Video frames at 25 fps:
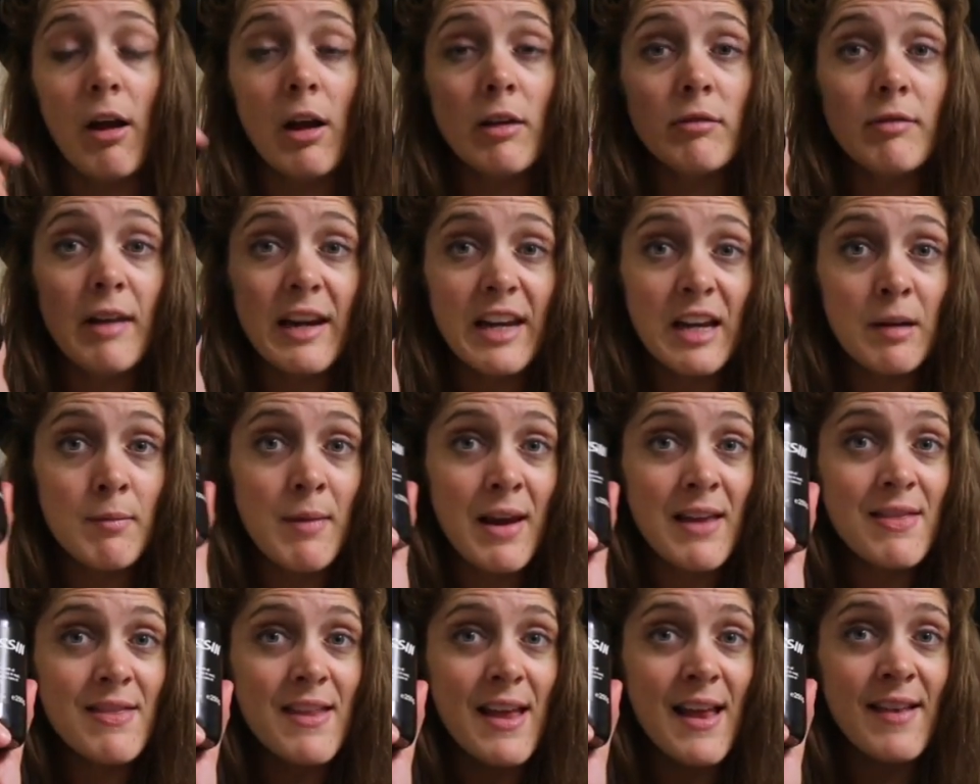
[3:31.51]
I
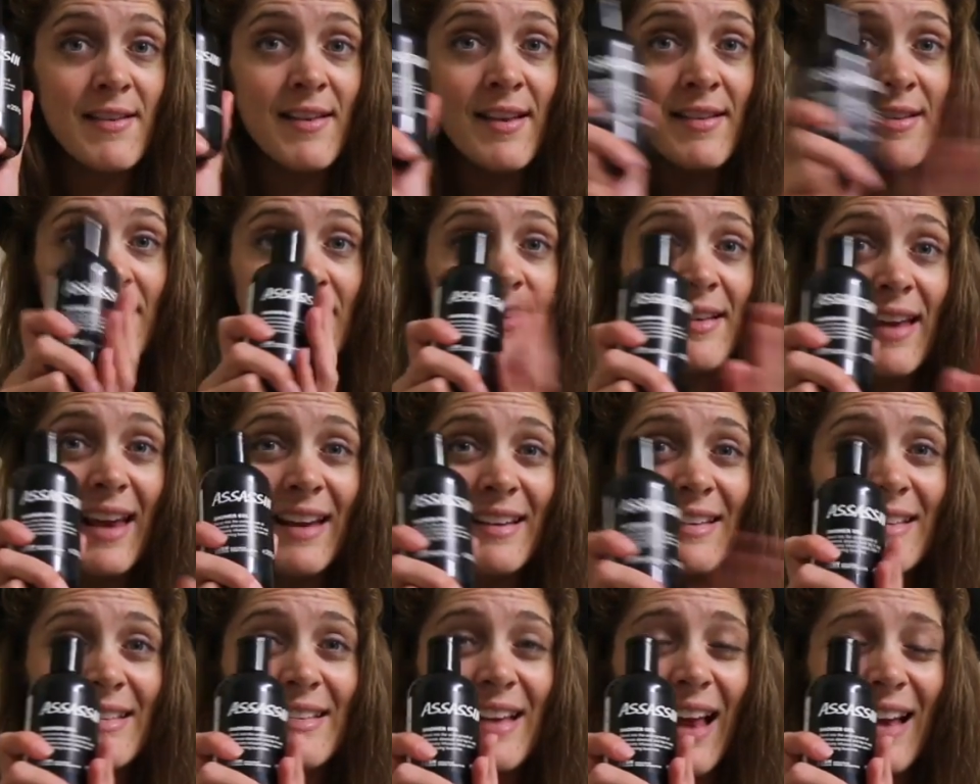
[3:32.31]
recommend this. This is
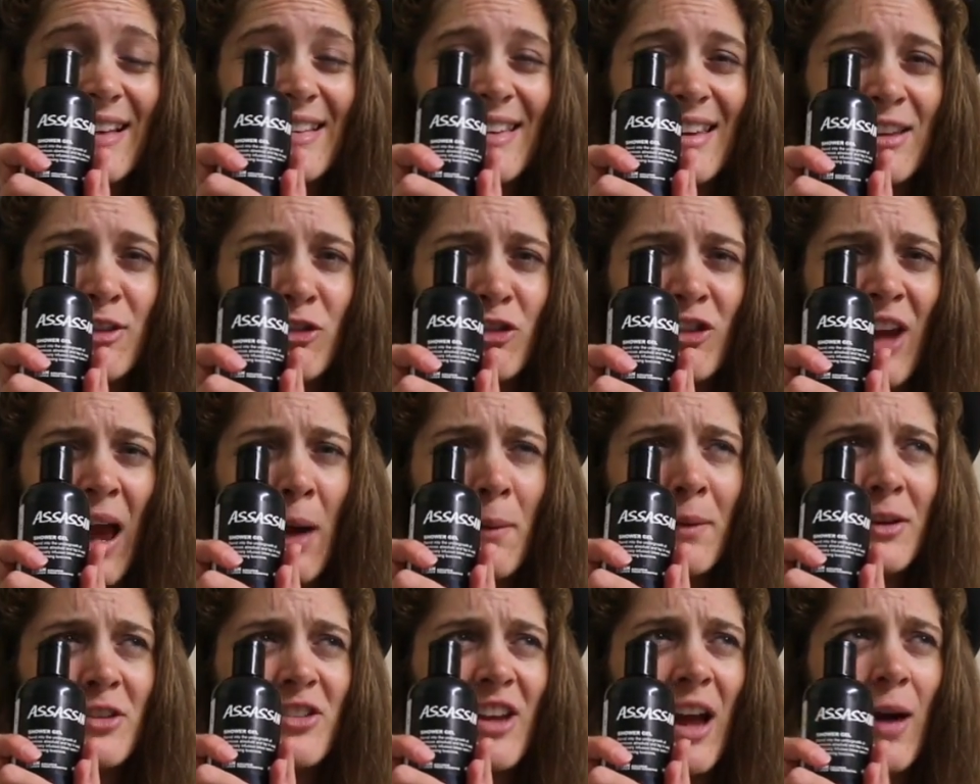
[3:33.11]
a satin
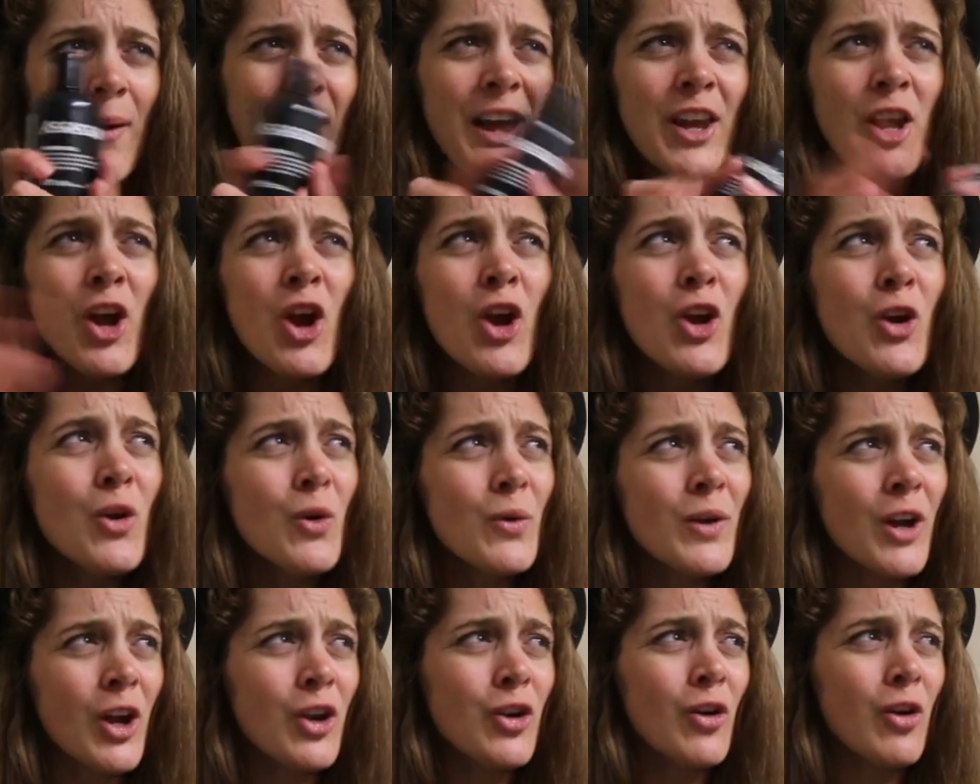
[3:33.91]
shower gel, and
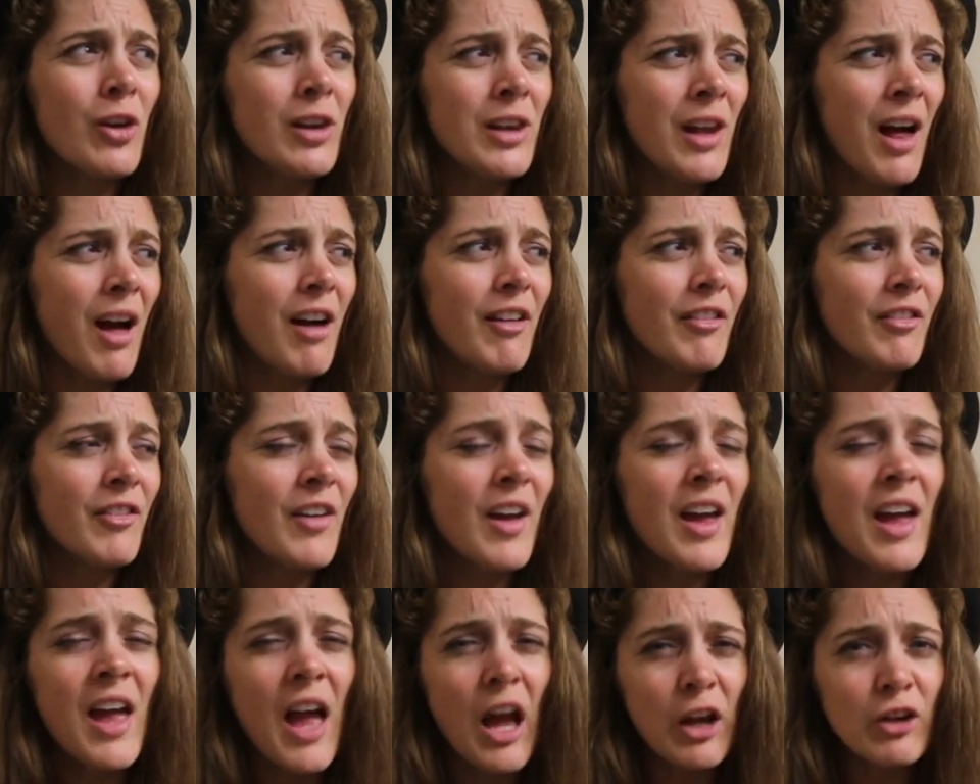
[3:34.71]
who cannot love
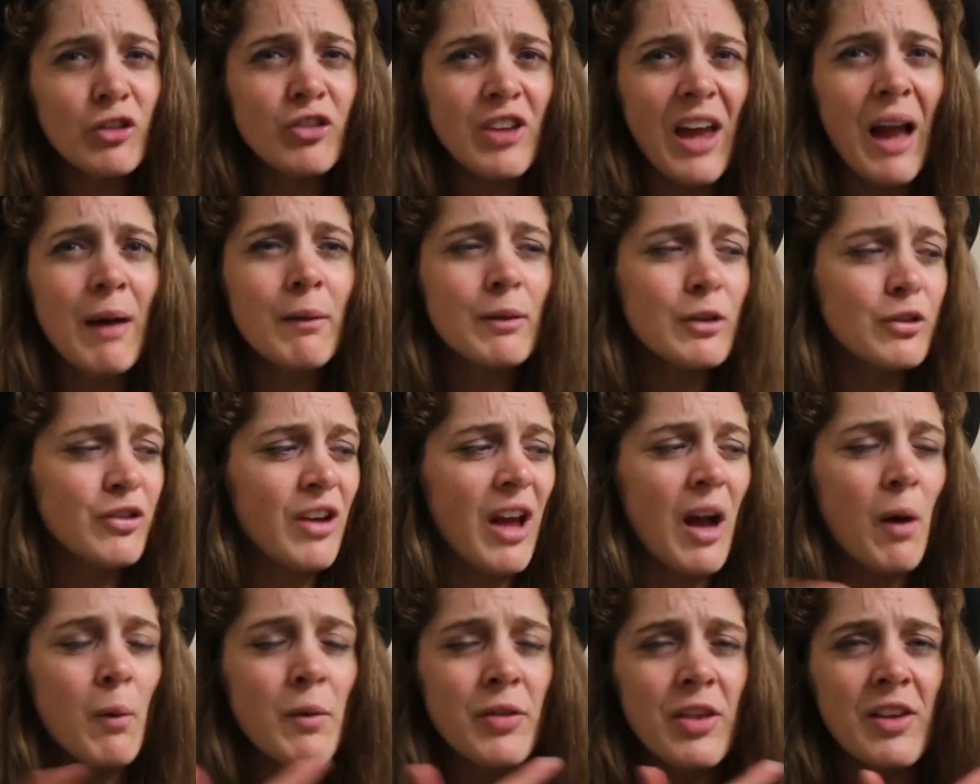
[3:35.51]
a shower
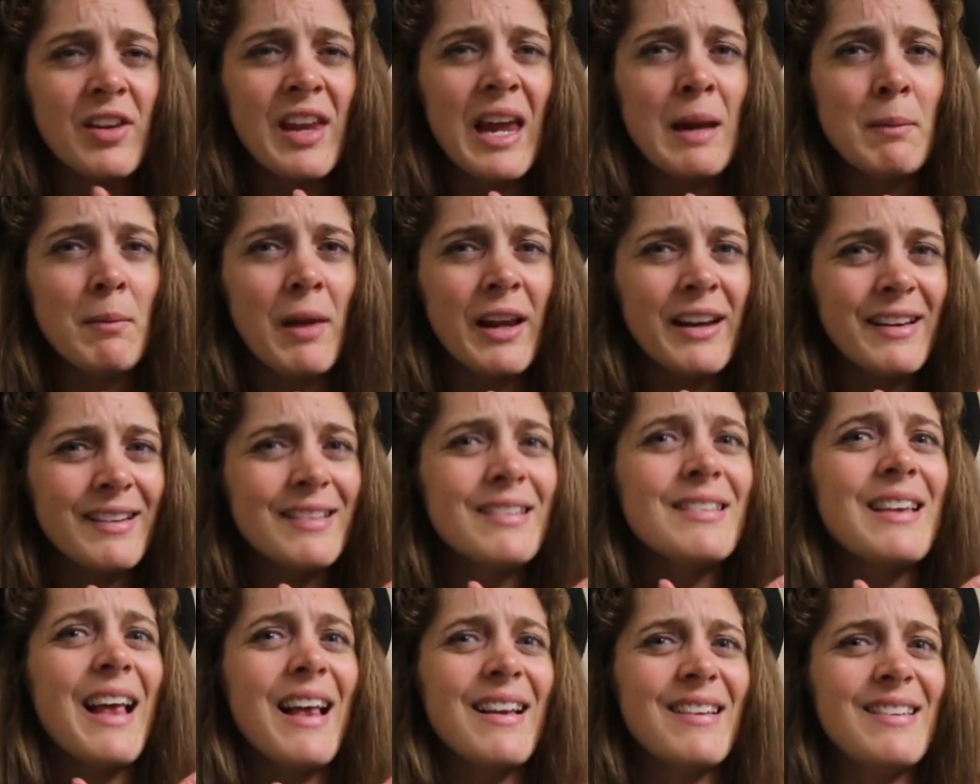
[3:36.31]
gel with a name like
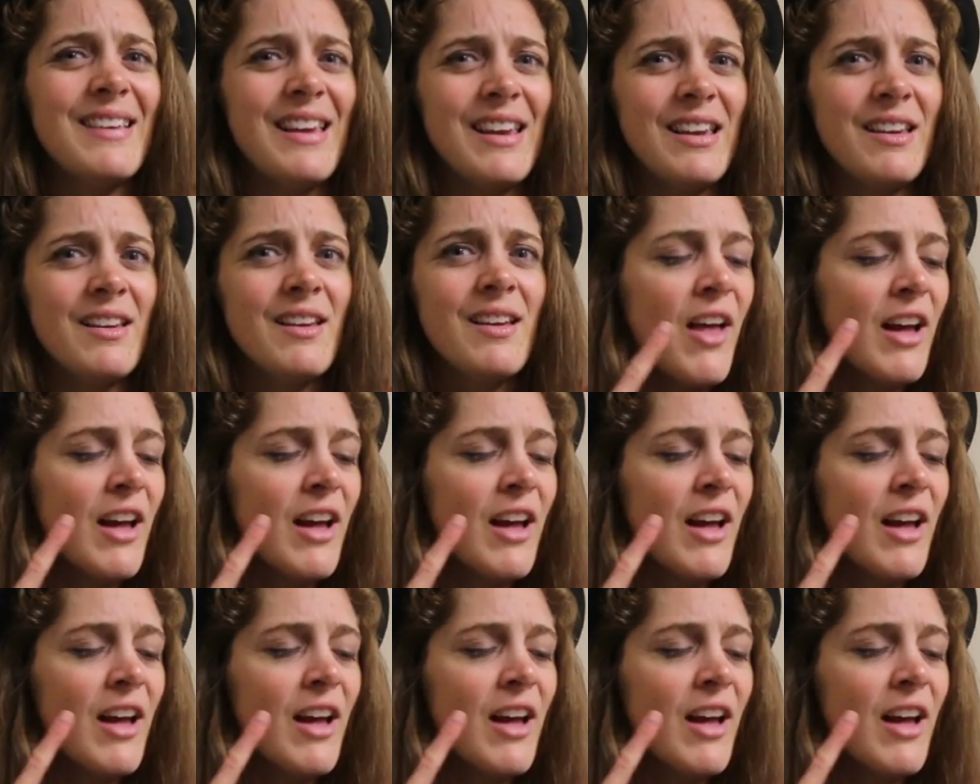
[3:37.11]
Assassin?